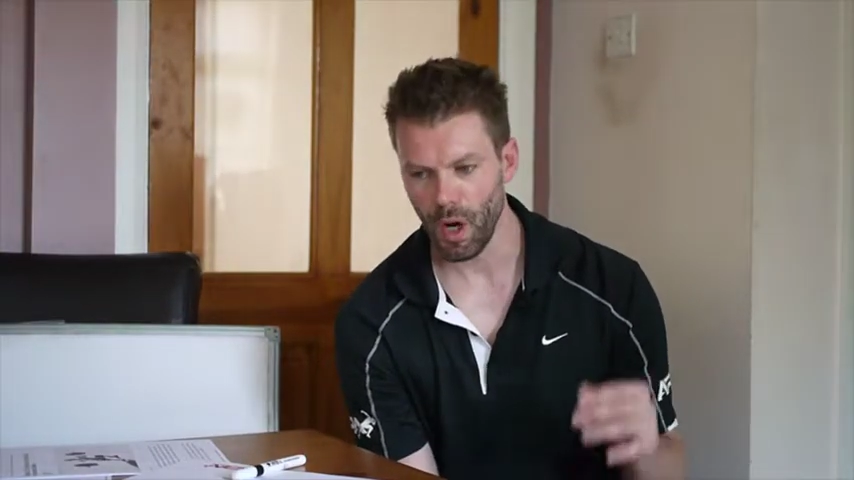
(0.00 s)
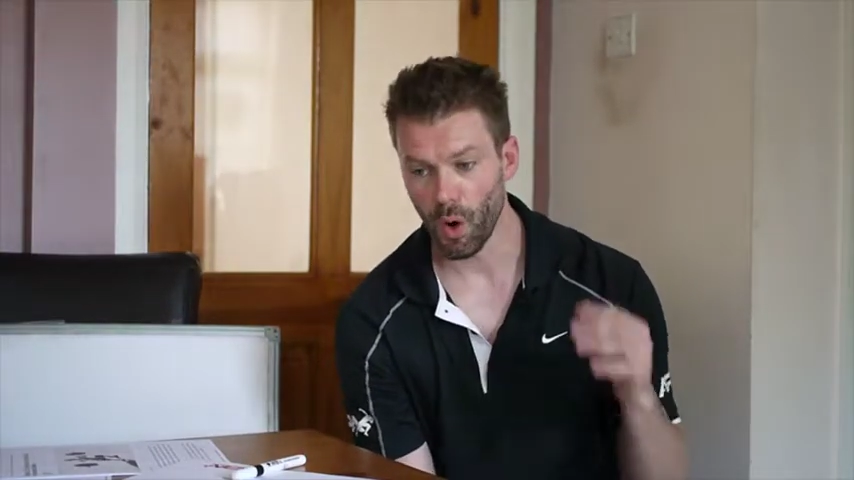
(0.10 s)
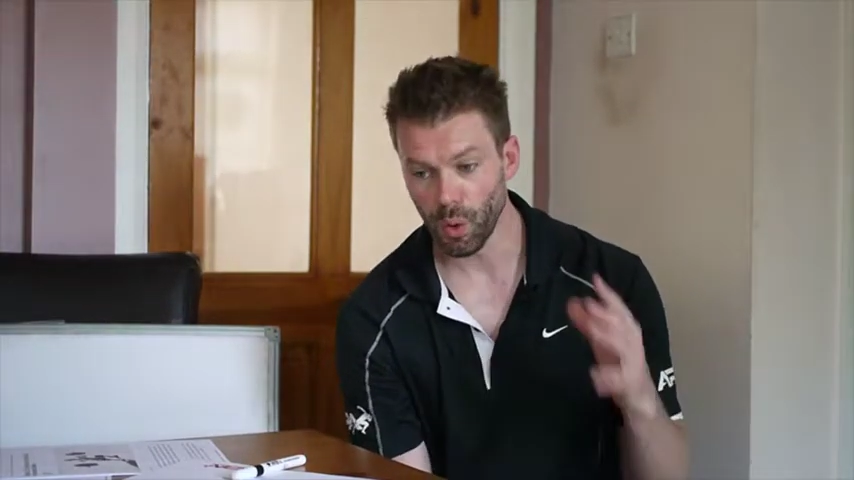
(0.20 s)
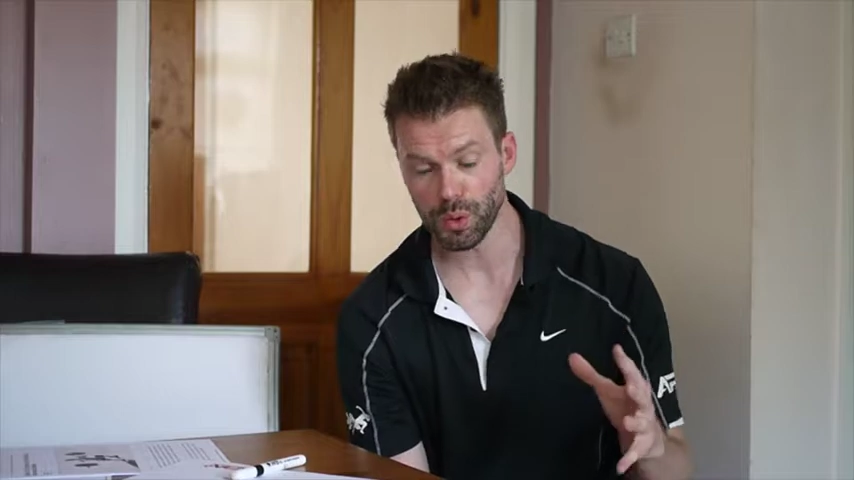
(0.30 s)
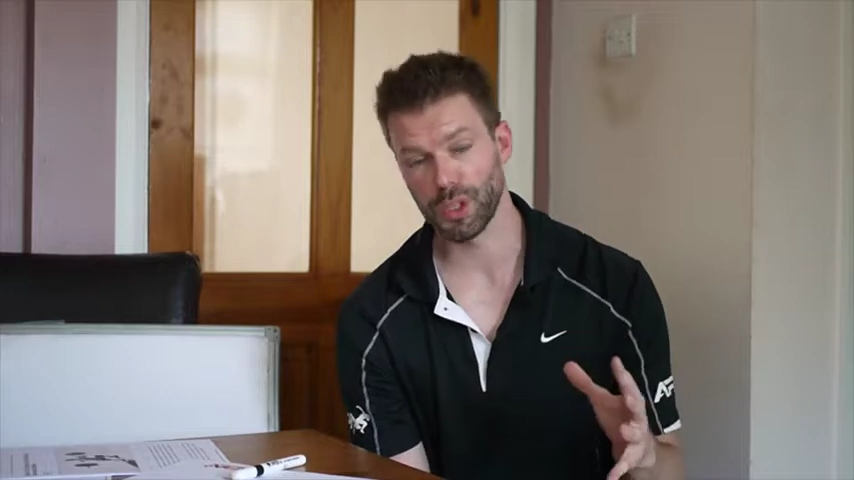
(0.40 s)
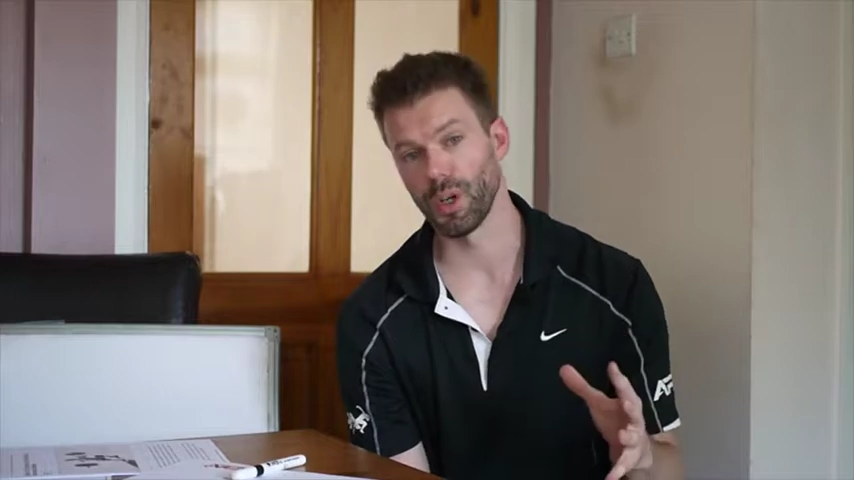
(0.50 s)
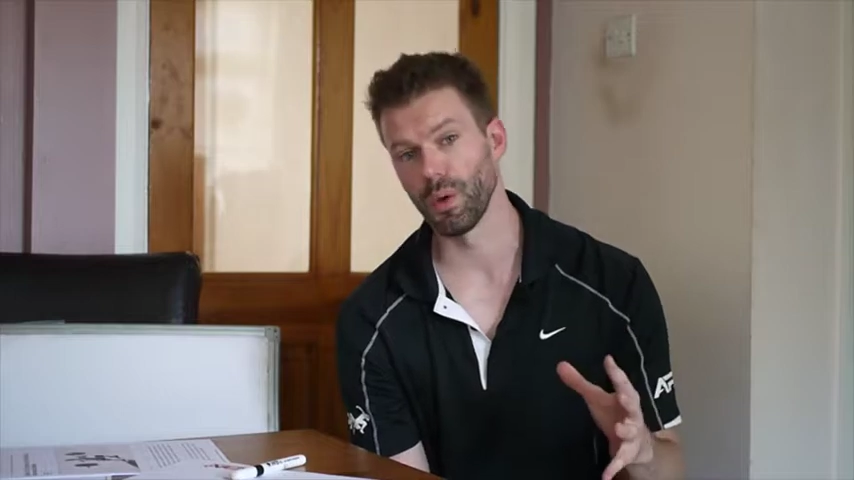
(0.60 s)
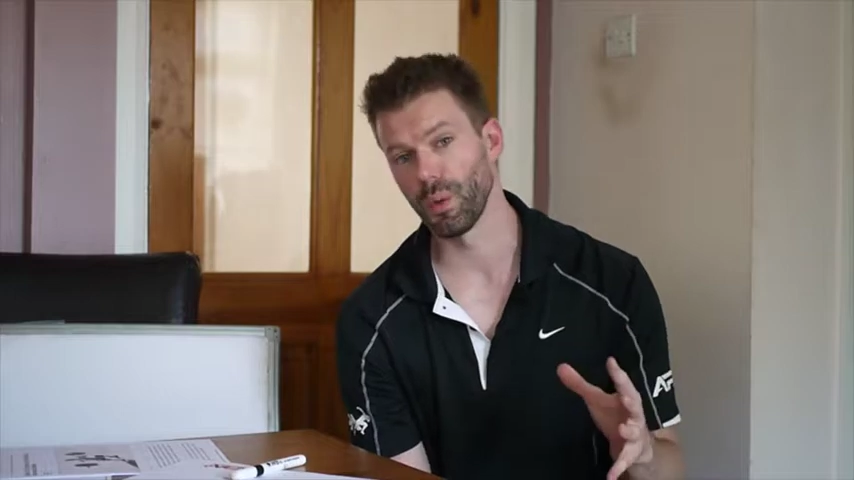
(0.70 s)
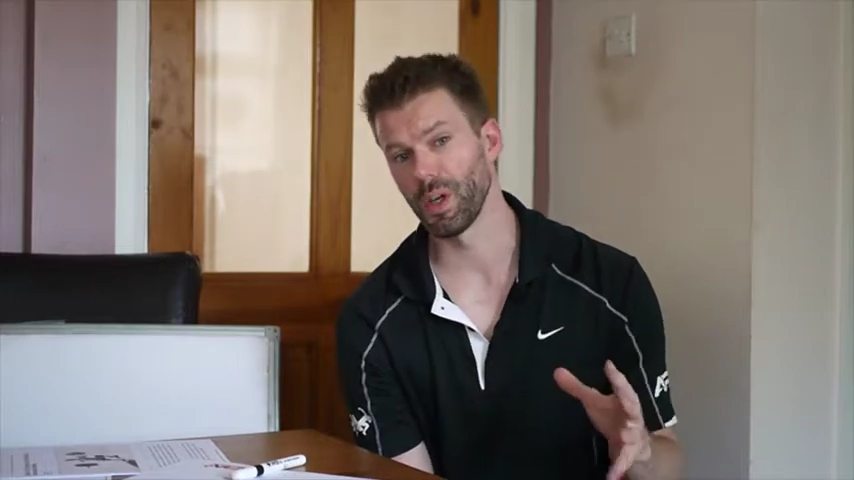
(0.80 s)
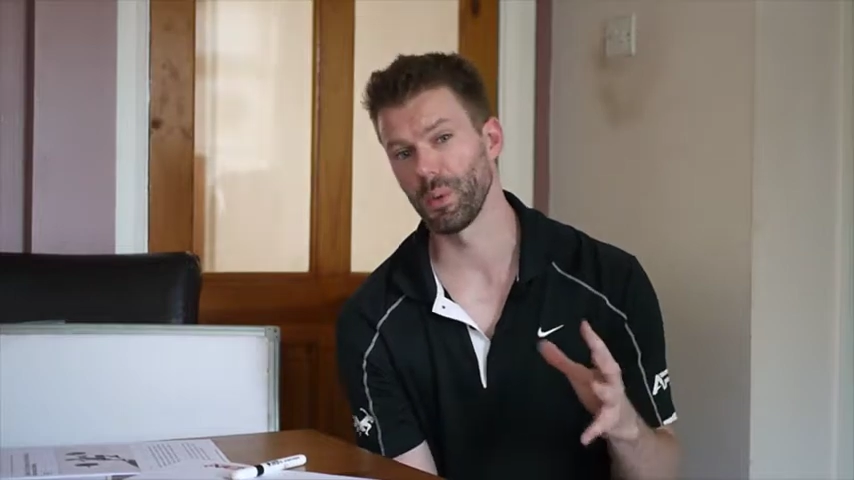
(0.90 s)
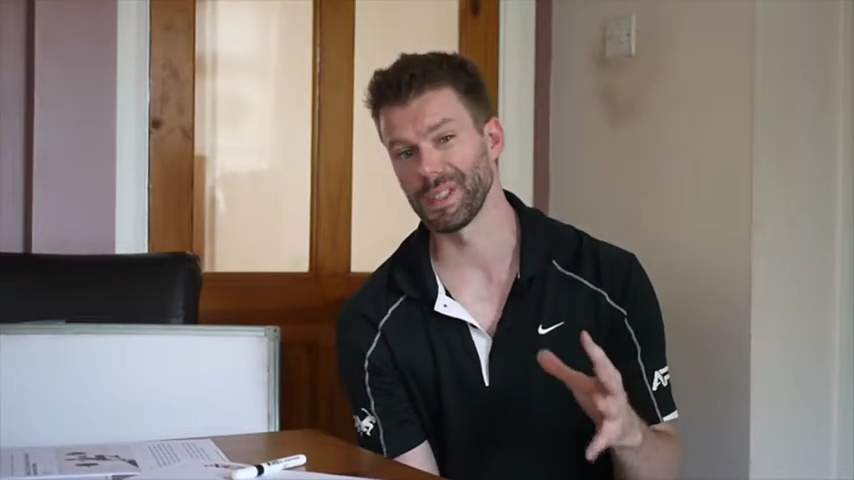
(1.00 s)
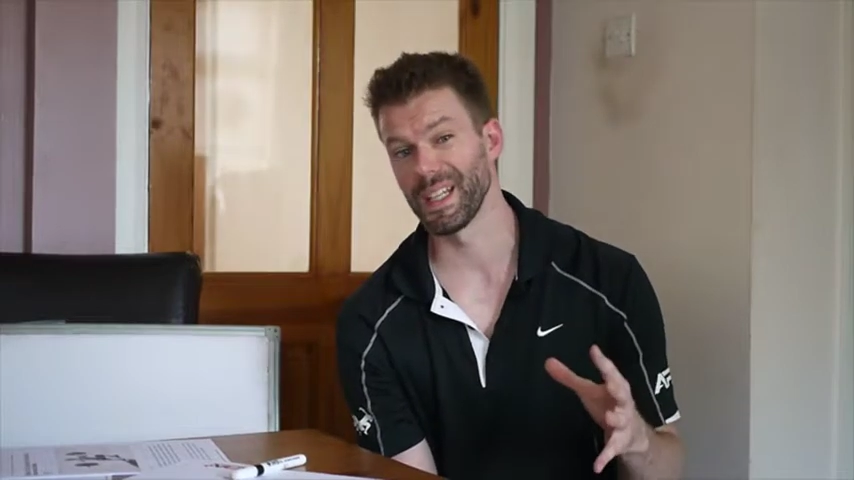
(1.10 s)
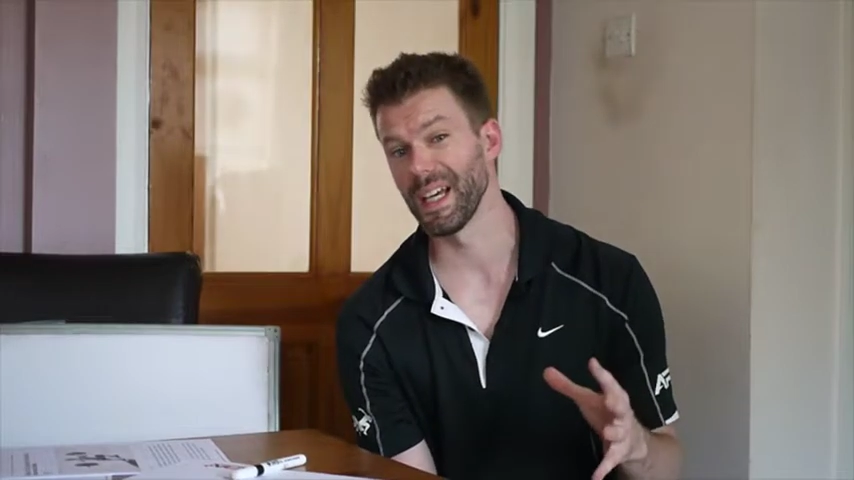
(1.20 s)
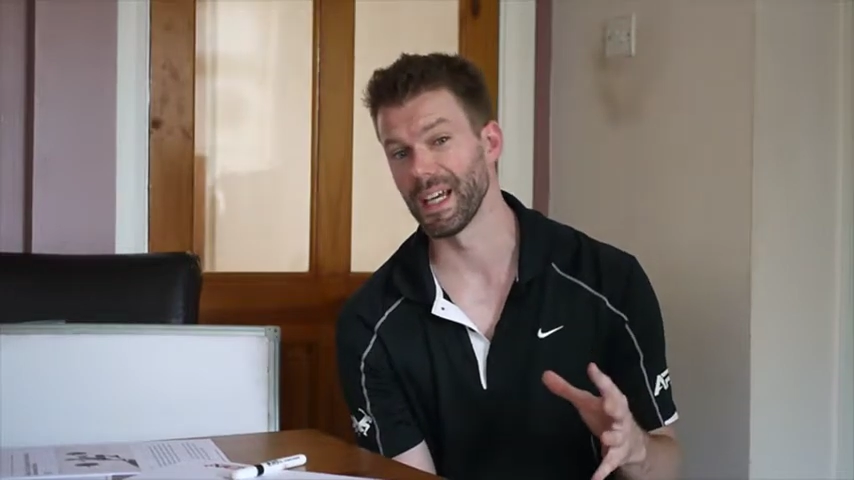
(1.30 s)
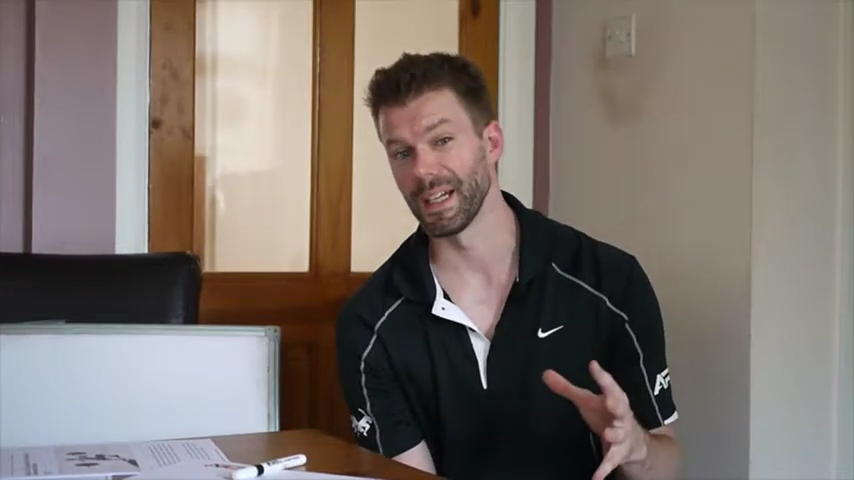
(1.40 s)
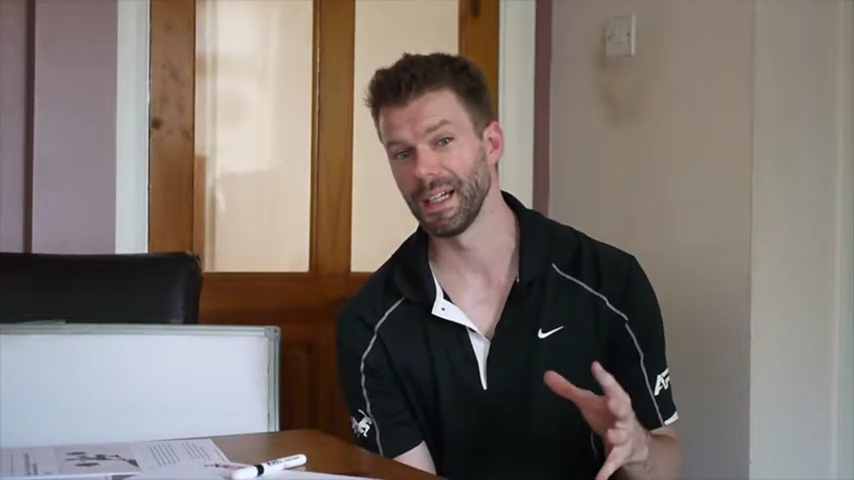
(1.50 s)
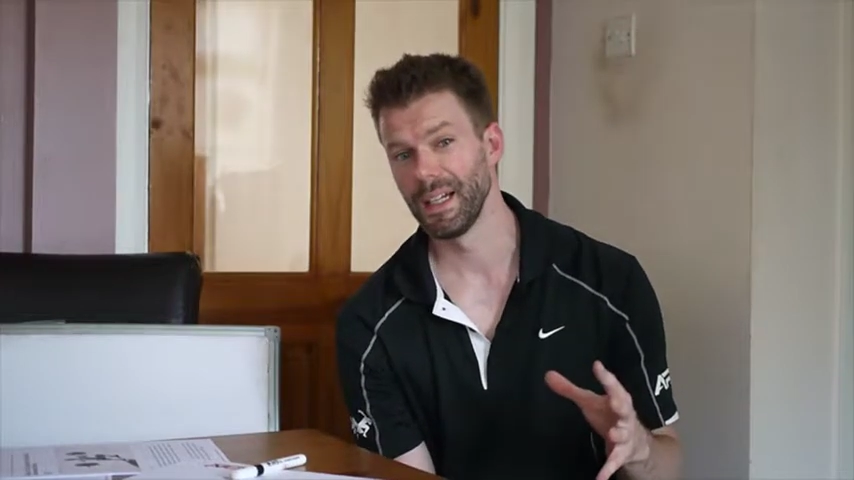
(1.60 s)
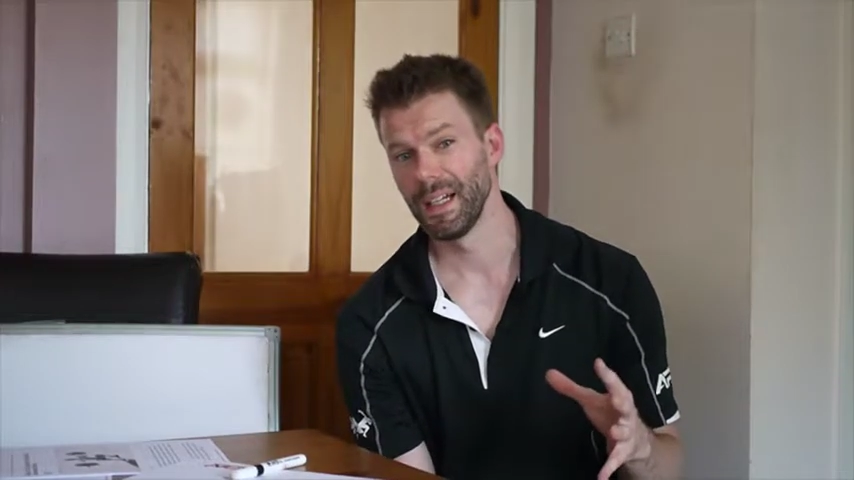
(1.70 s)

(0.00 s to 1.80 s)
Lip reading: Also, when I was there,